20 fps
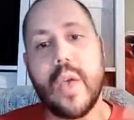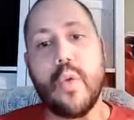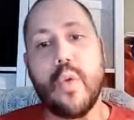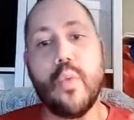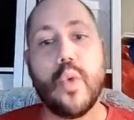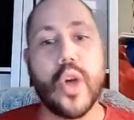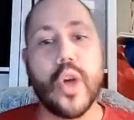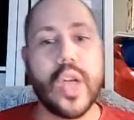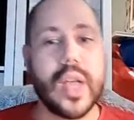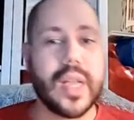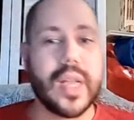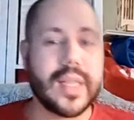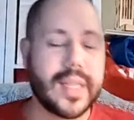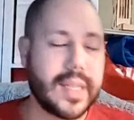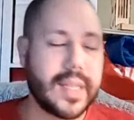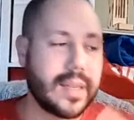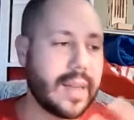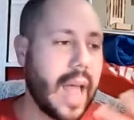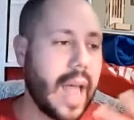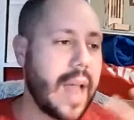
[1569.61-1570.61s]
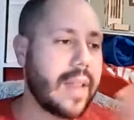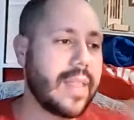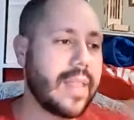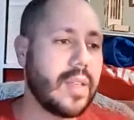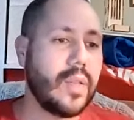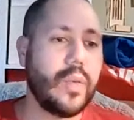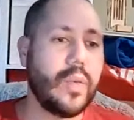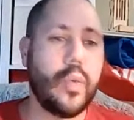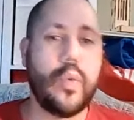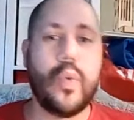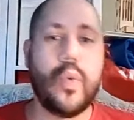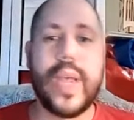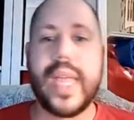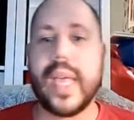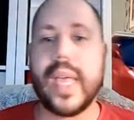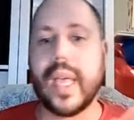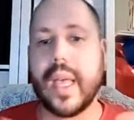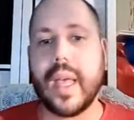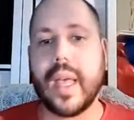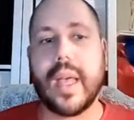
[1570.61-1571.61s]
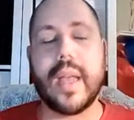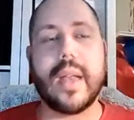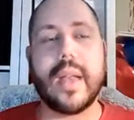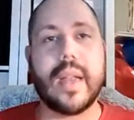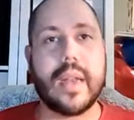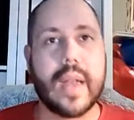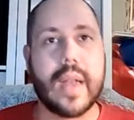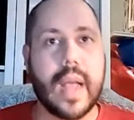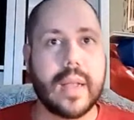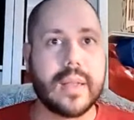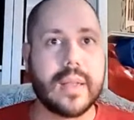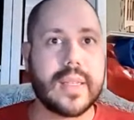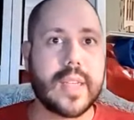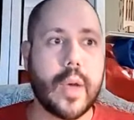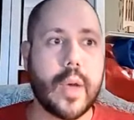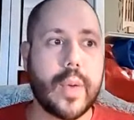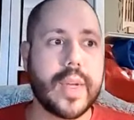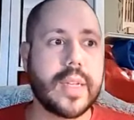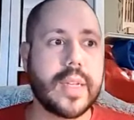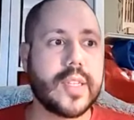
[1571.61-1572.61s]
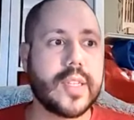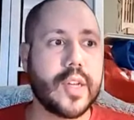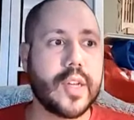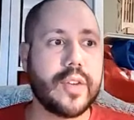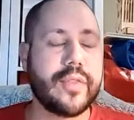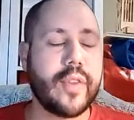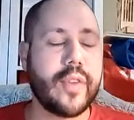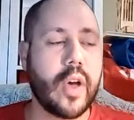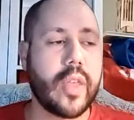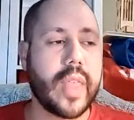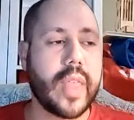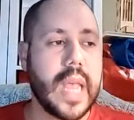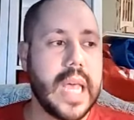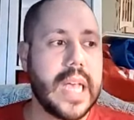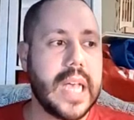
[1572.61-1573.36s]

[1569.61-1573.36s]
worse and they'll weaken and so on and so forth.